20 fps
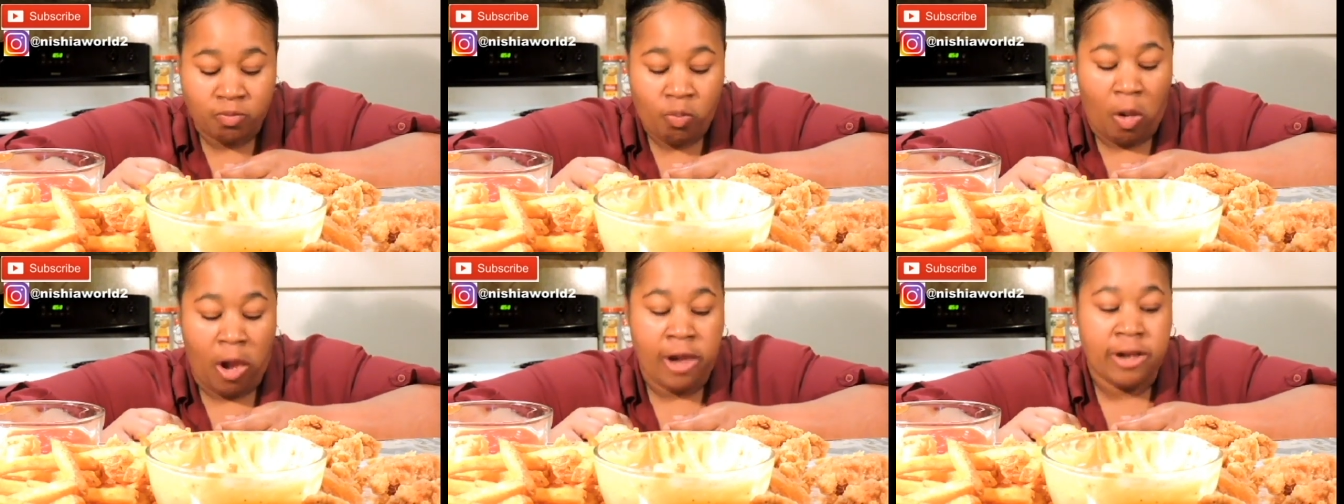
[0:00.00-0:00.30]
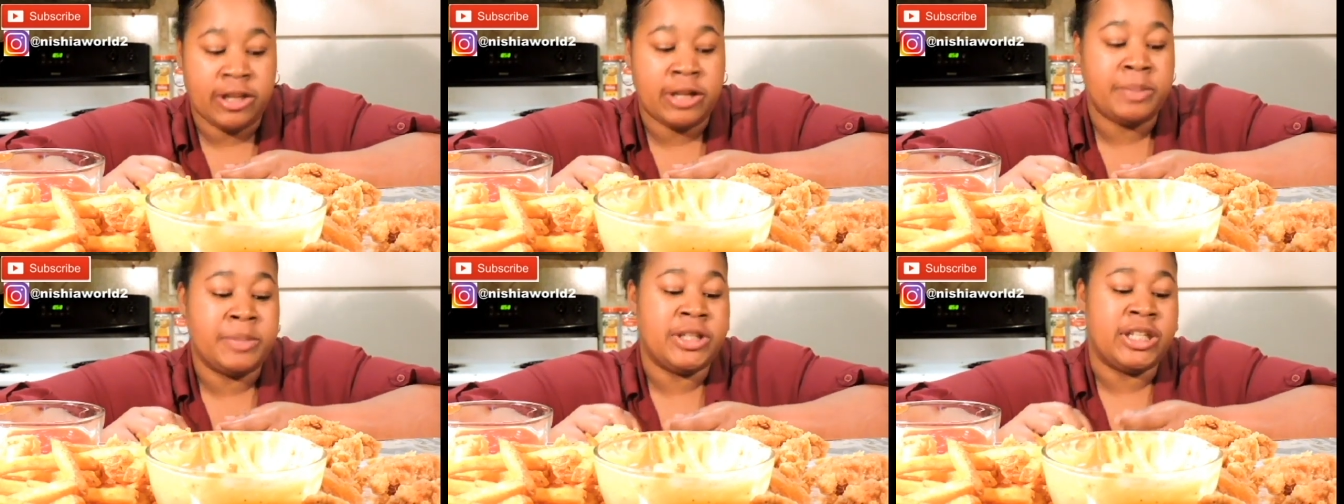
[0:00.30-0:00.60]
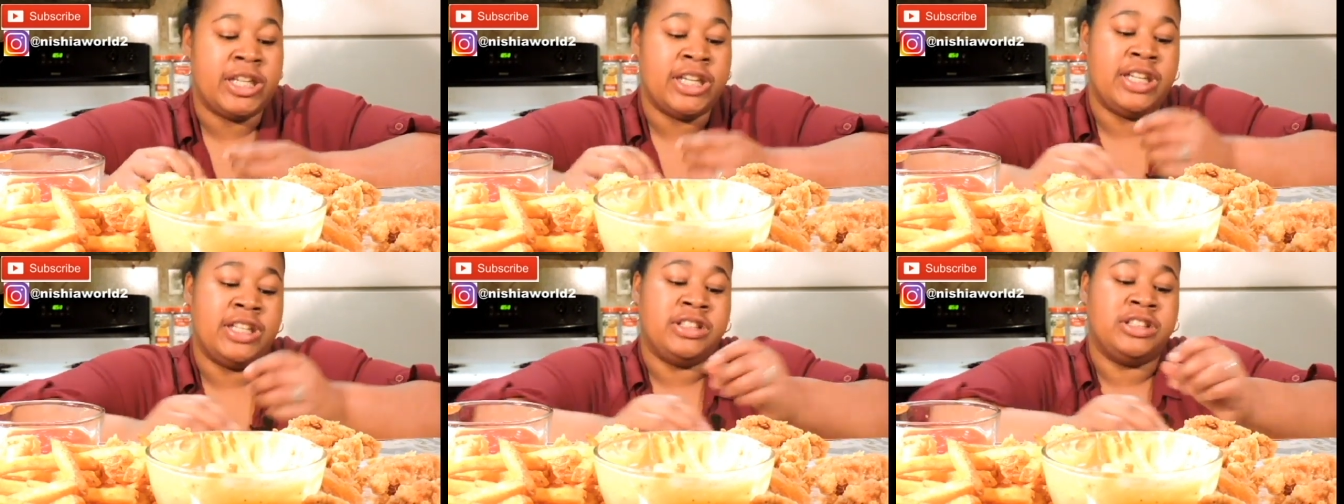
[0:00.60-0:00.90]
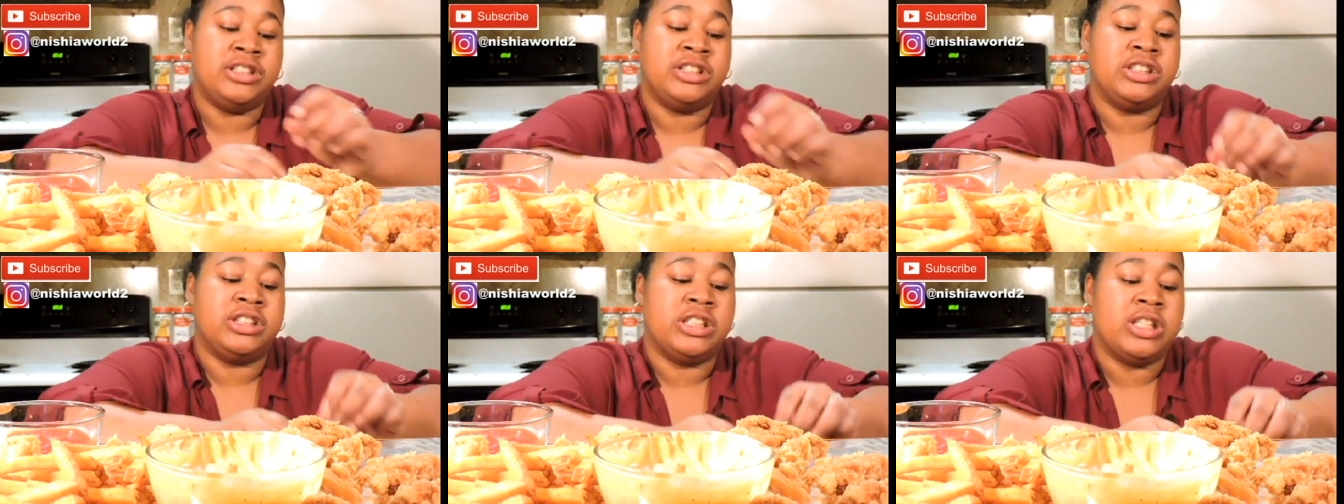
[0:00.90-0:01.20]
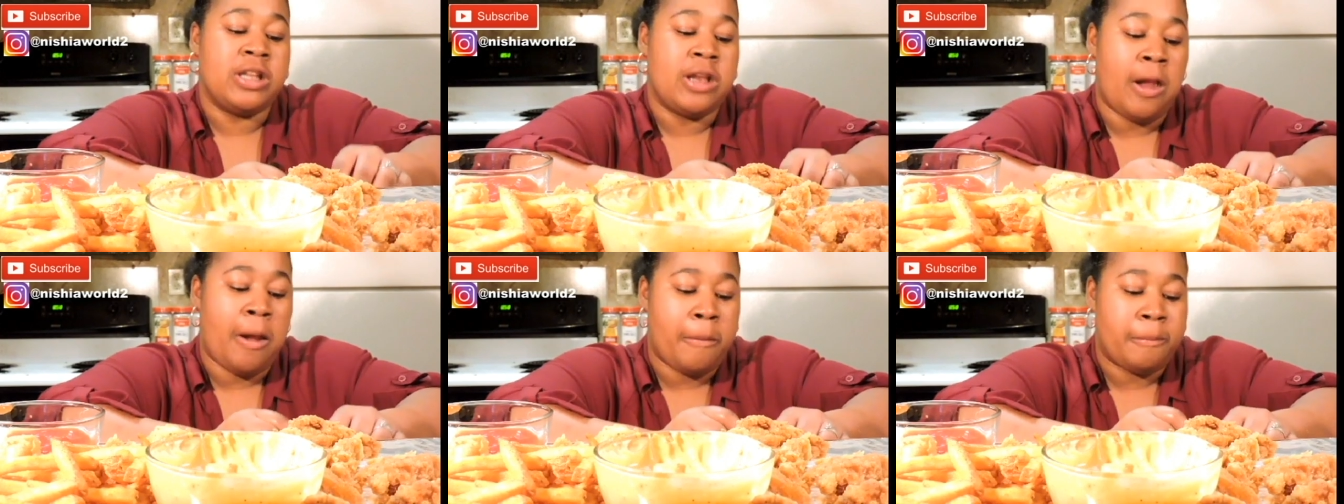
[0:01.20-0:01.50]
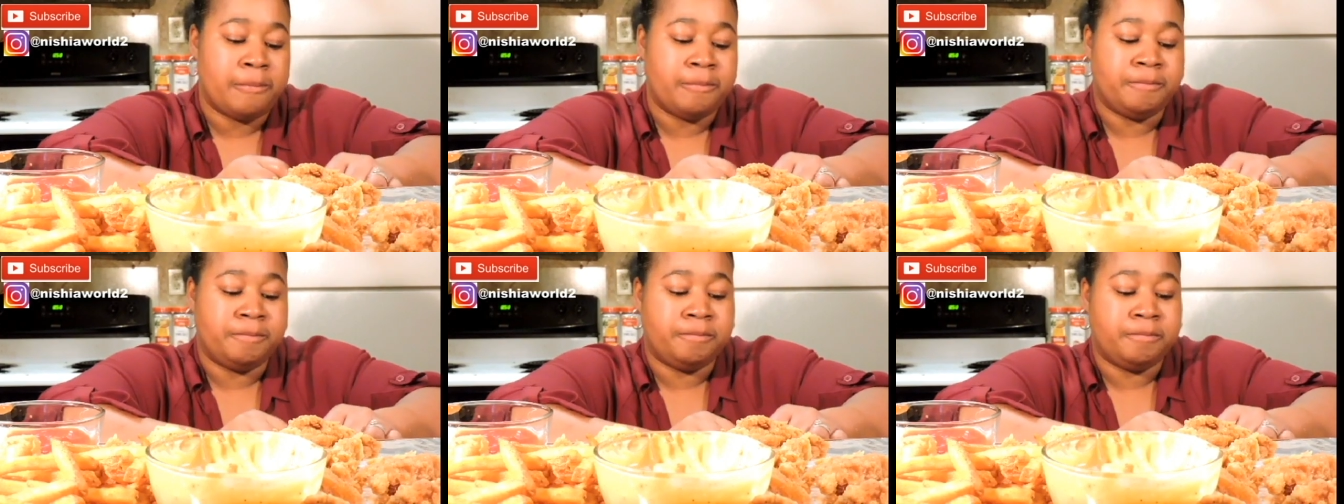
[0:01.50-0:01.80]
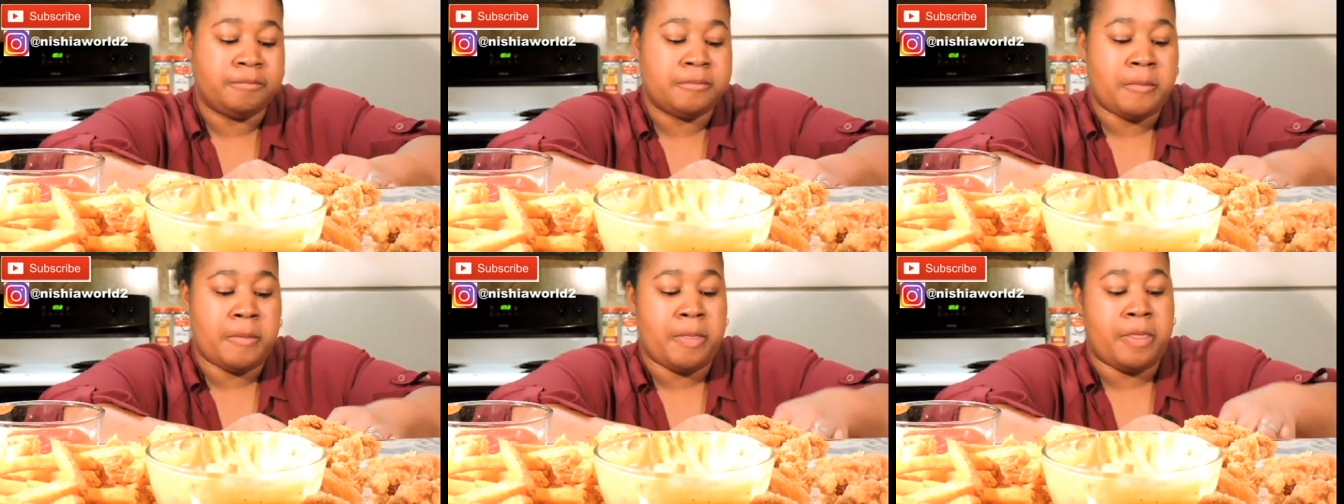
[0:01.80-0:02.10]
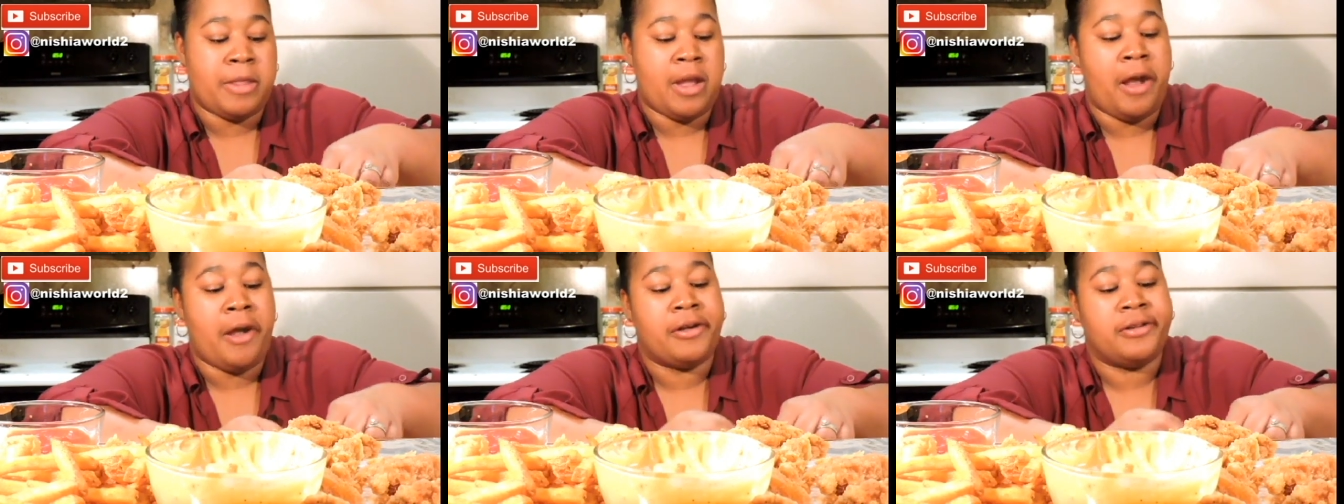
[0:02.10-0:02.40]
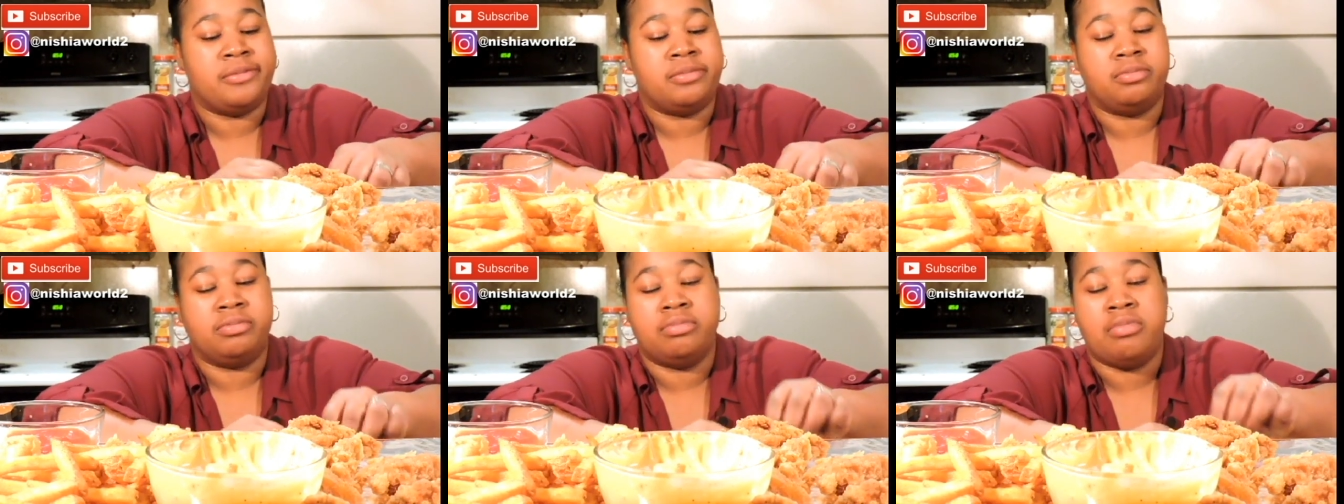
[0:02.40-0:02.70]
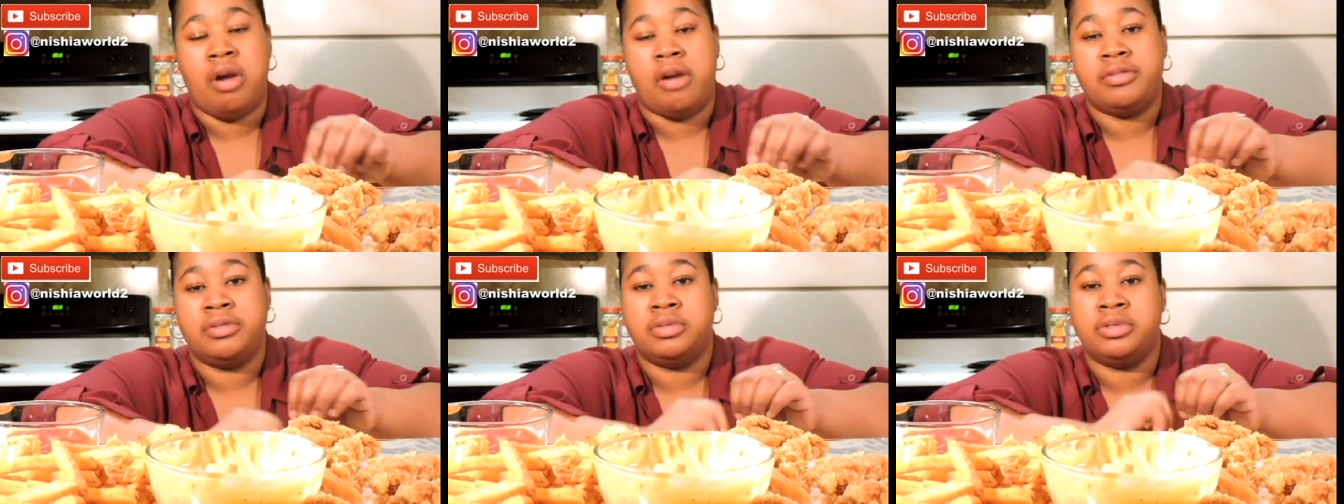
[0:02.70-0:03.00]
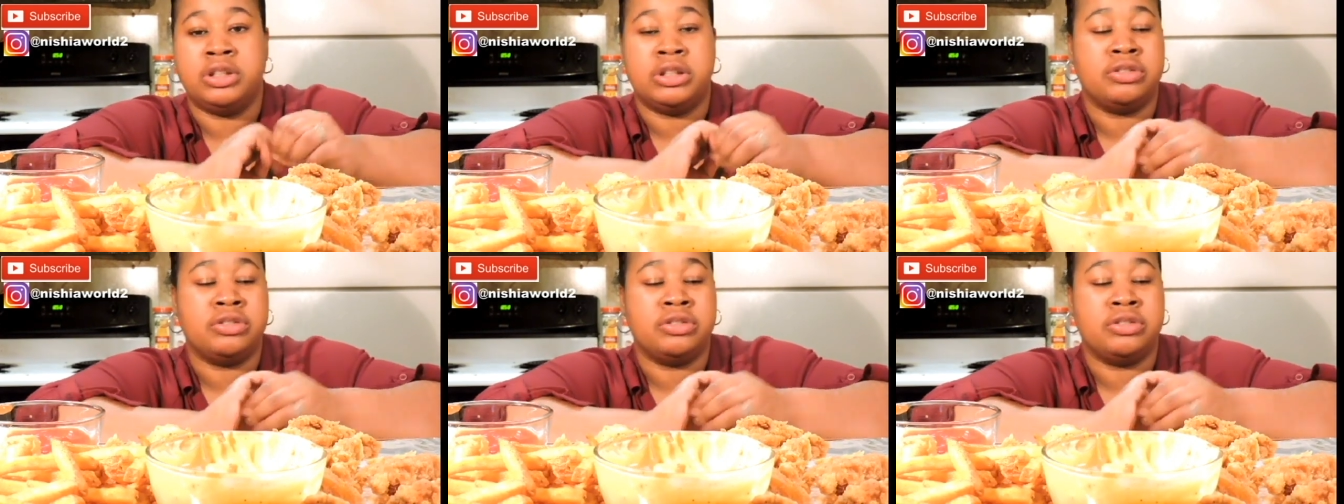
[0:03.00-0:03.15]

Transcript: And let me add this in.